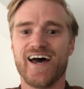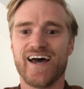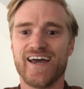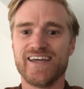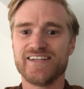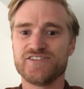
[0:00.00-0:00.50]

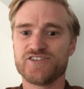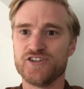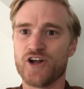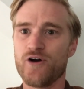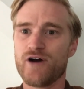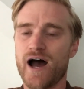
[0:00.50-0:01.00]
is, you
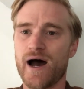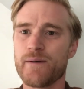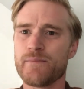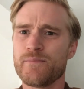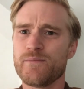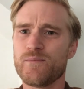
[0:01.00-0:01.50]
know,
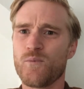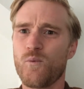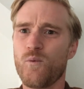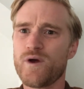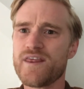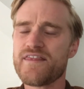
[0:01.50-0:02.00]
um,
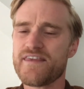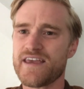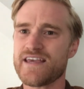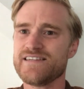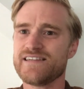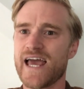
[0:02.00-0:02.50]
with
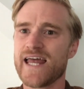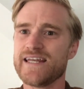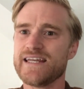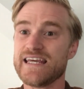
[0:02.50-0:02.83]
these and